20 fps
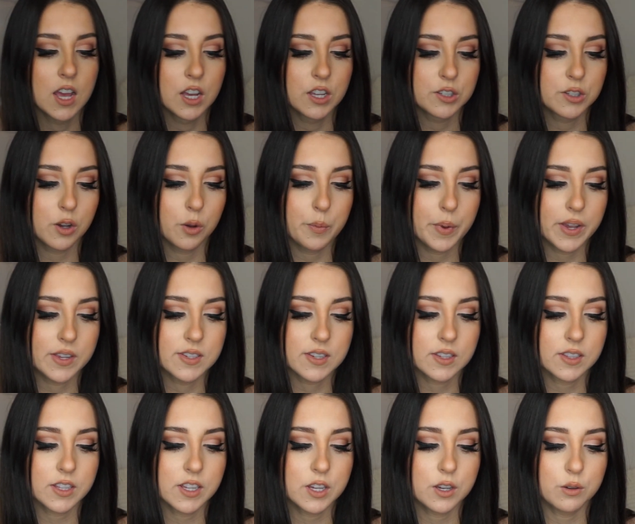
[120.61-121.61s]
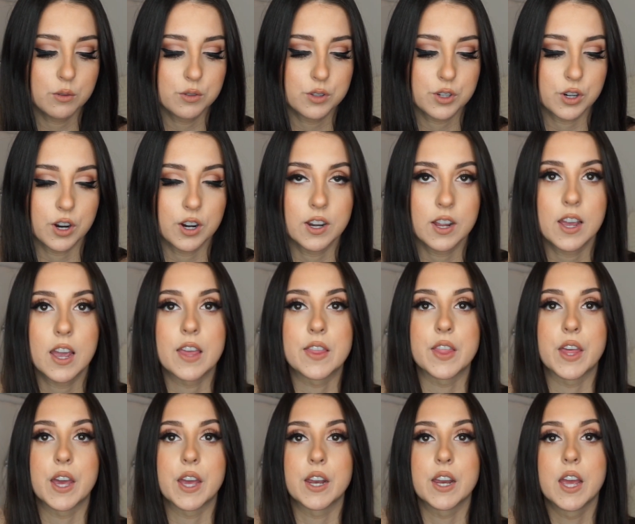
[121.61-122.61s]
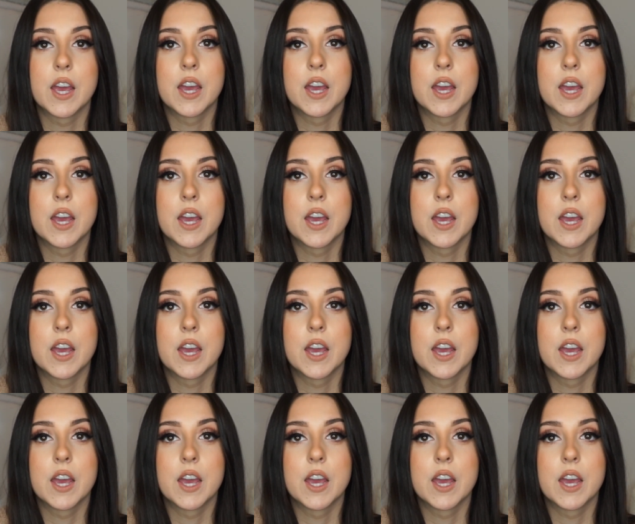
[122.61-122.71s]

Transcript: So basically you start it and then